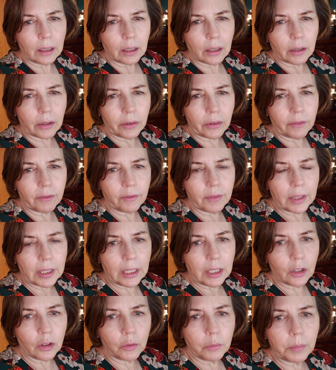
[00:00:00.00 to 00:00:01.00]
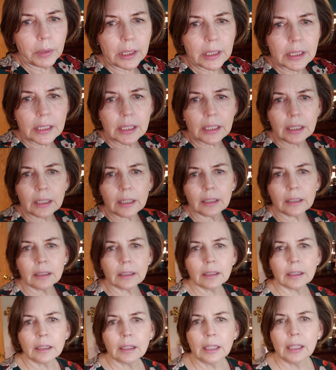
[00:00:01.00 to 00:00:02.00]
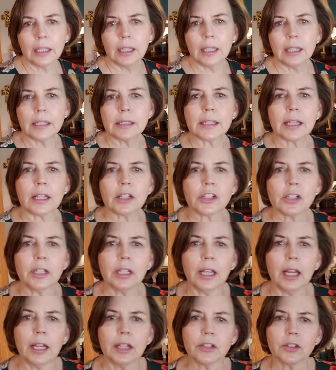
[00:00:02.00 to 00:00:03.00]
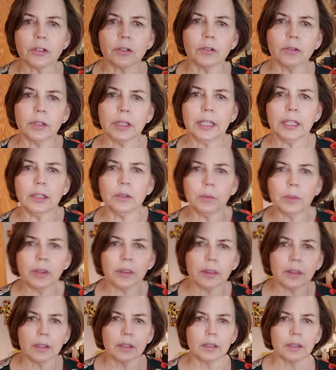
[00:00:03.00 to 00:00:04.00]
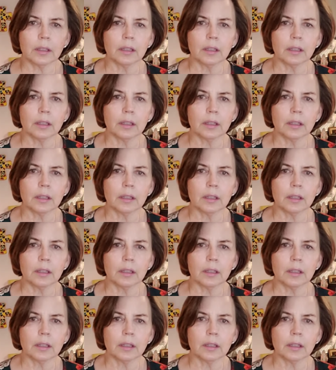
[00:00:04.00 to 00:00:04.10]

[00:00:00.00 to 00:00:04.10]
on the video, but it's actually a hunter green with